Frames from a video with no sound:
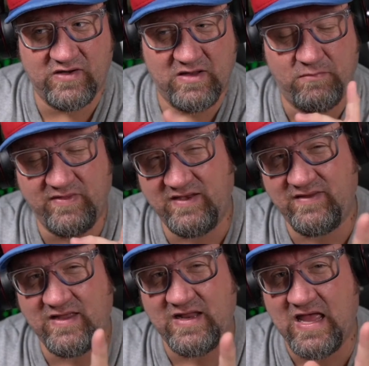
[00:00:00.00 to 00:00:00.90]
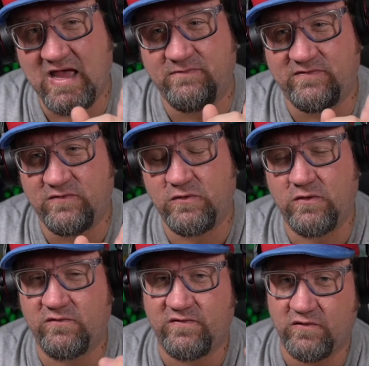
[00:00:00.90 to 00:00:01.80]
in. But they did have
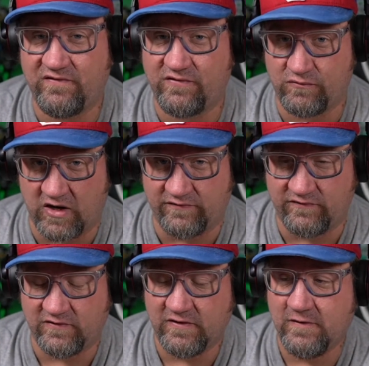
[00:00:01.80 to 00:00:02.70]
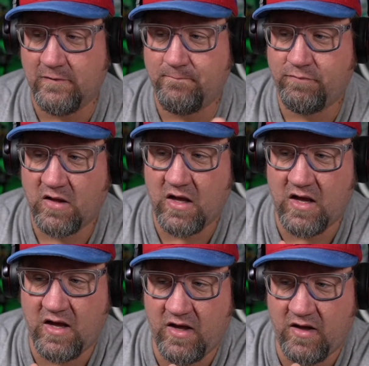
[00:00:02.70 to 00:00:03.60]
Studio Series Thrust.
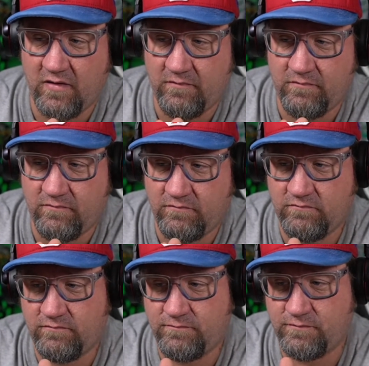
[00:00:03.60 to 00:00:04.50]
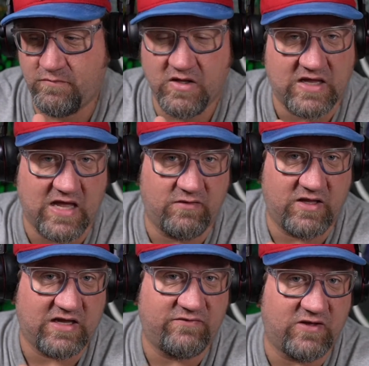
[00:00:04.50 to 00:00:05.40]
Again,
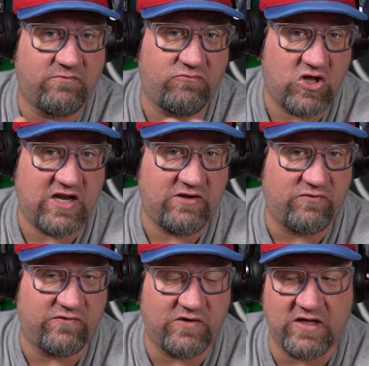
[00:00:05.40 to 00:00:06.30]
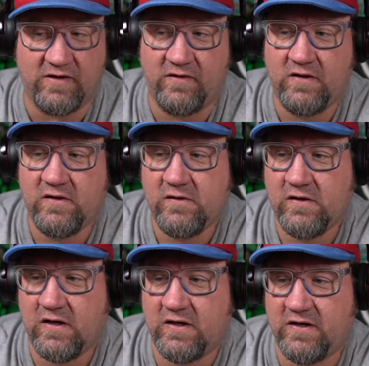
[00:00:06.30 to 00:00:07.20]
like I said, not interested in.
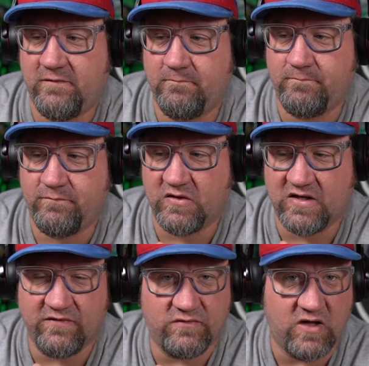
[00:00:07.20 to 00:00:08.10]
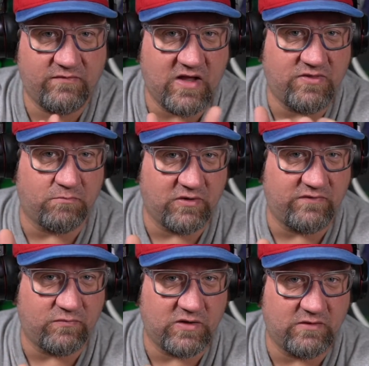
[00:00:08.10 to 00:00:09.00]
Because yeah, I've got the
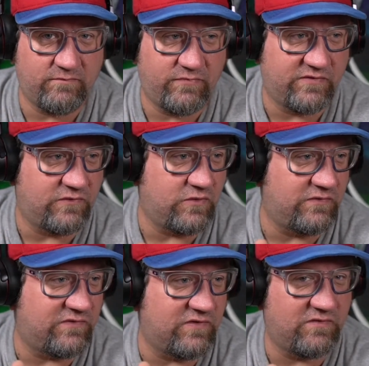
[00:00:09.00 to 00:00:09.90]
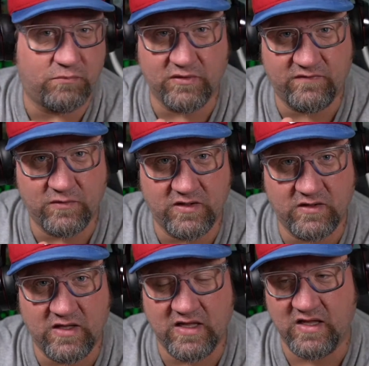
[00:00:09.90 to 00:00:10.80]
Blitzwing, the Studio Series
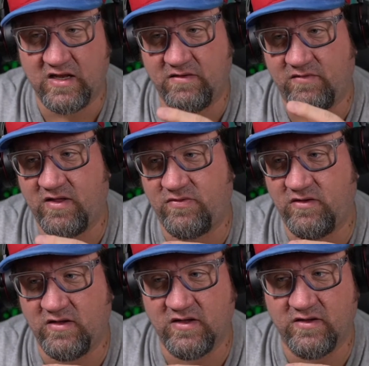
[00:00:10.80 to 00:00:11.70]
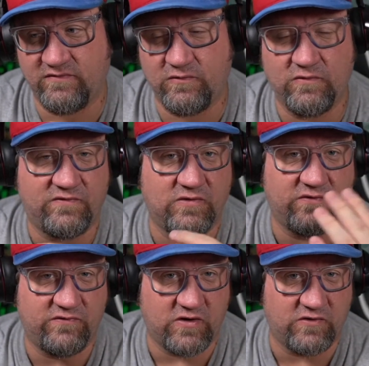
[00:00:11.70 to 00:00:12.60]
Blitzwing, and I've got the Studio
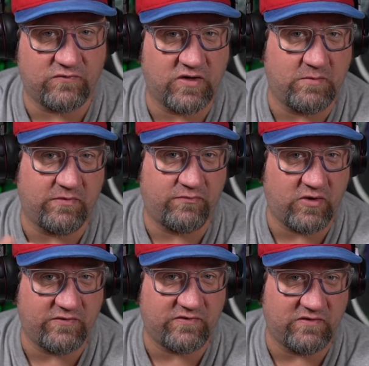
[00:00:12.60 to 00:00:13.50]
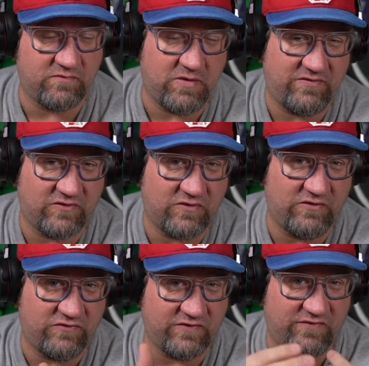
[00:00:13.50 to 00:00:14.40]
Series Starscream. And Thrust is basically
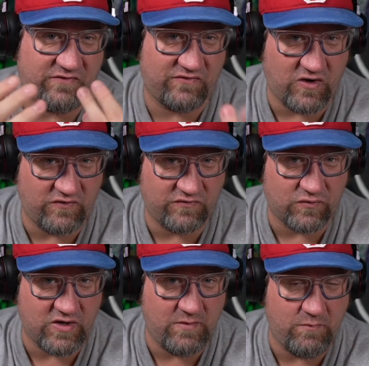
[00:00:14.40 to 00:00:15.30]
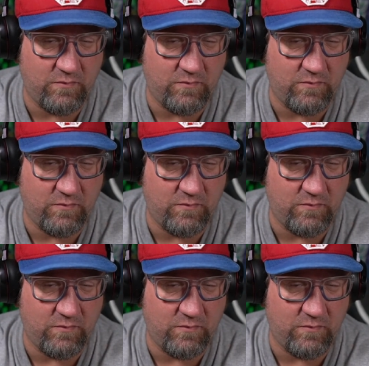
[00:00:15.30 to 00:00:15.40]
just Starscream.